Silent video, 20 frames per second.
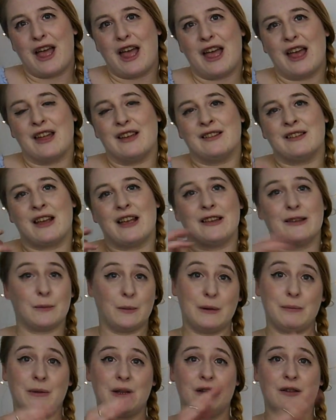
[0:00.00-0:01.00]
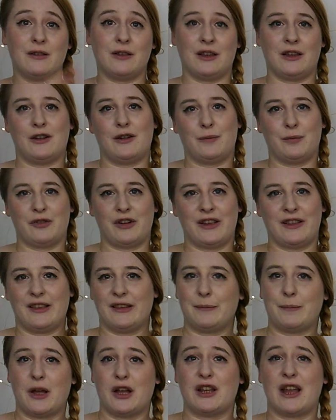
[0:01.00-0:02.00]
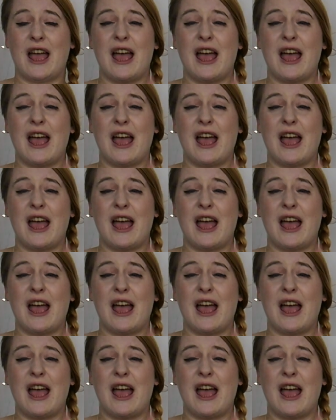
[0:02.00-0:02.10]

and a sweet meal that incorporated this bun,